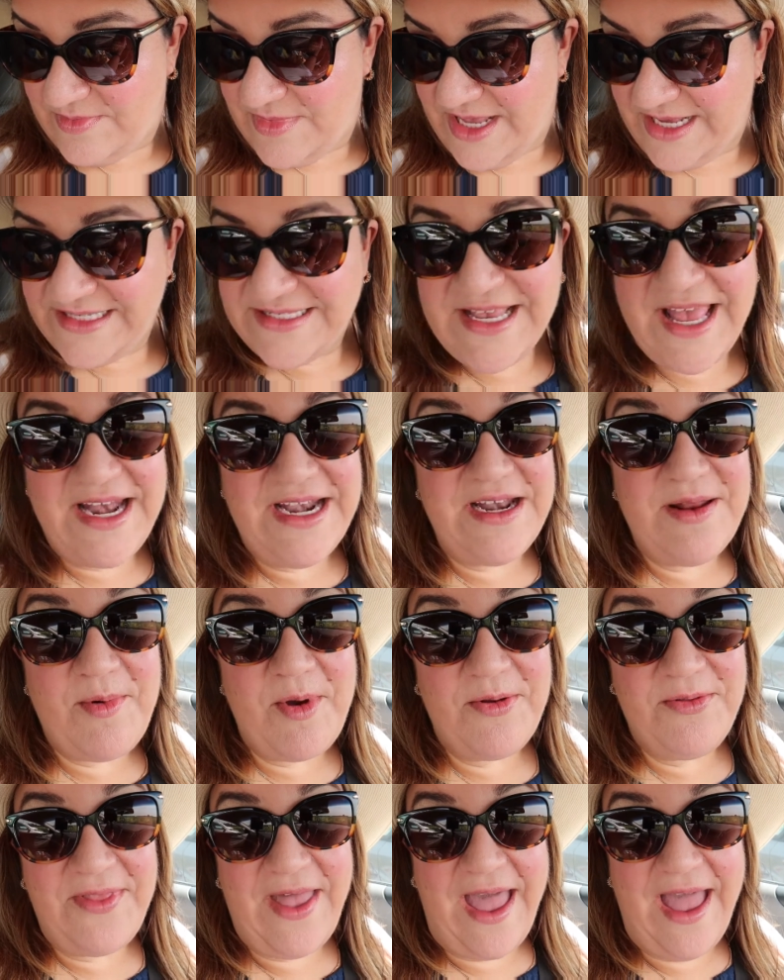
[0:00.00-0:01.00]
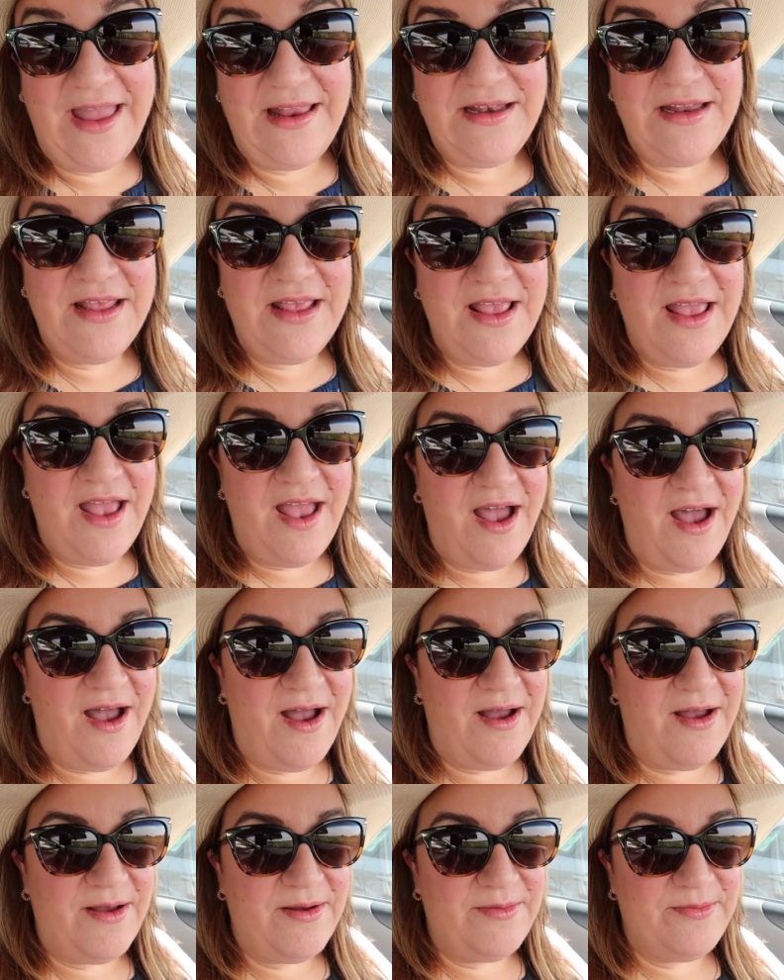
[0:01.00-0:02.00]
excited about that.
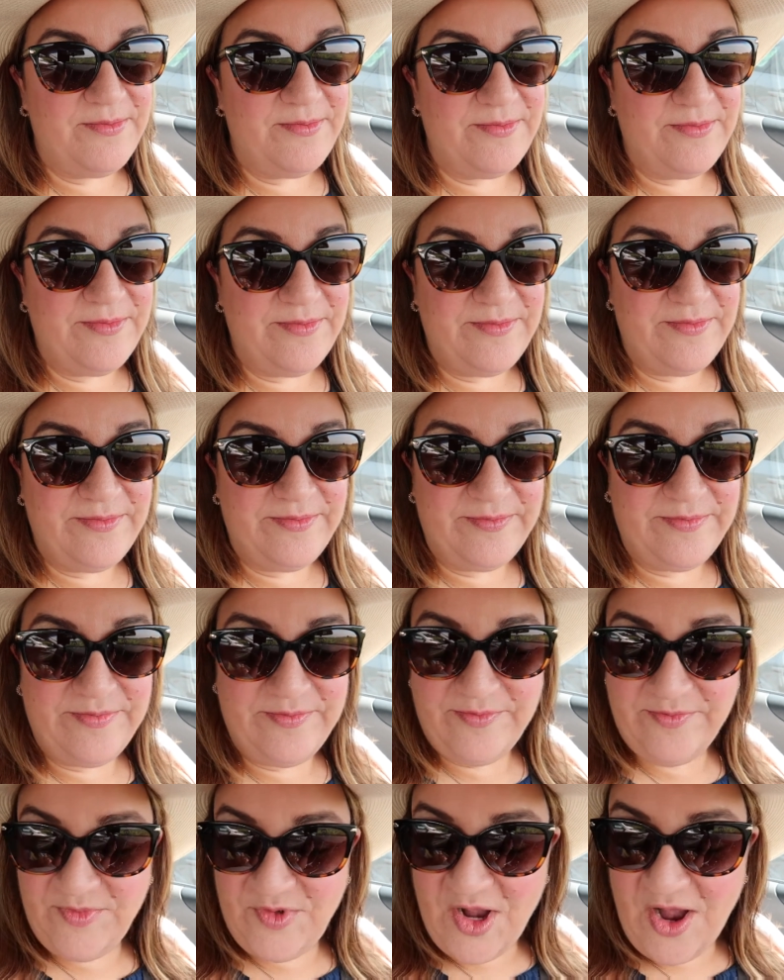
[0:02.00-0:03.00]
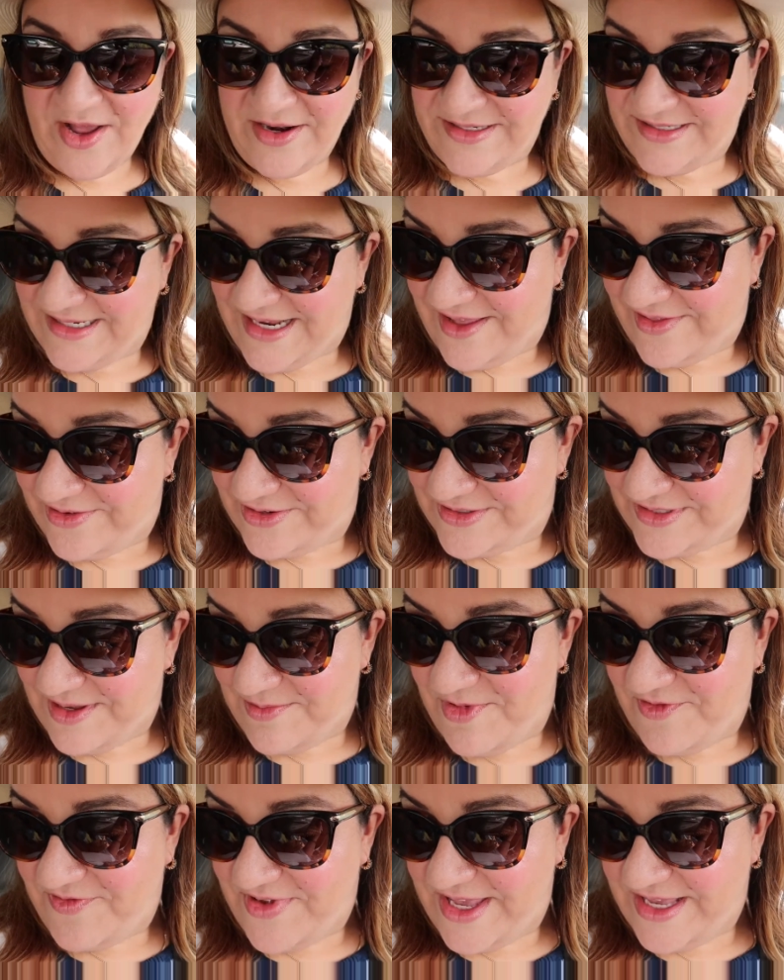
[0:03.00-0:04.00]
Um, got together
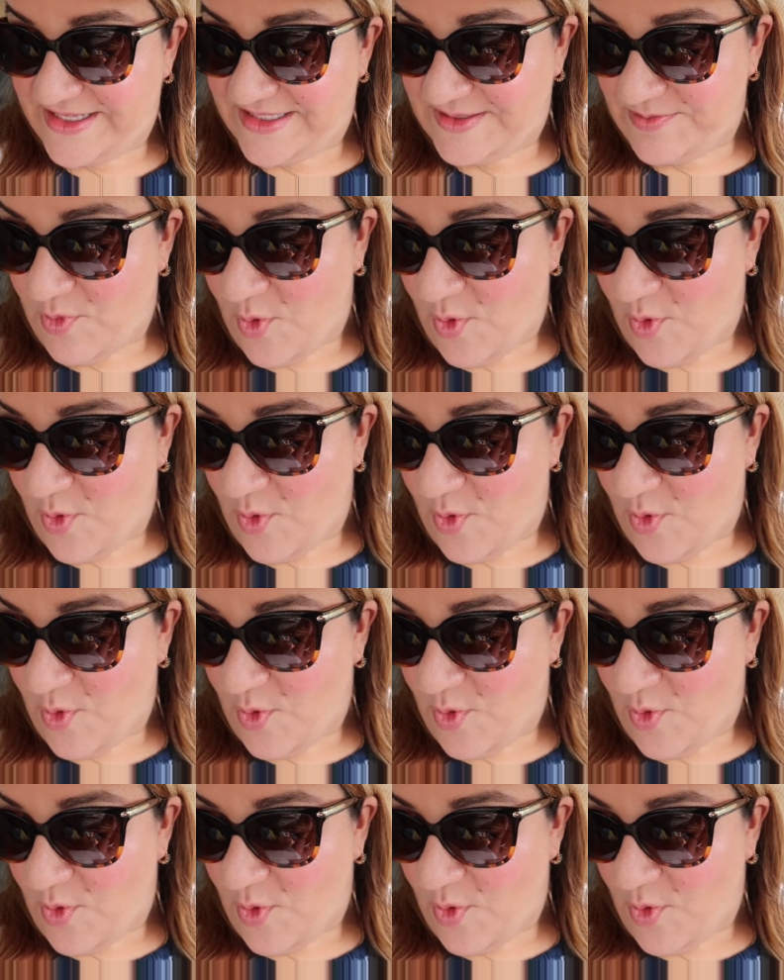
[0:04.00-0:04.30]
some of his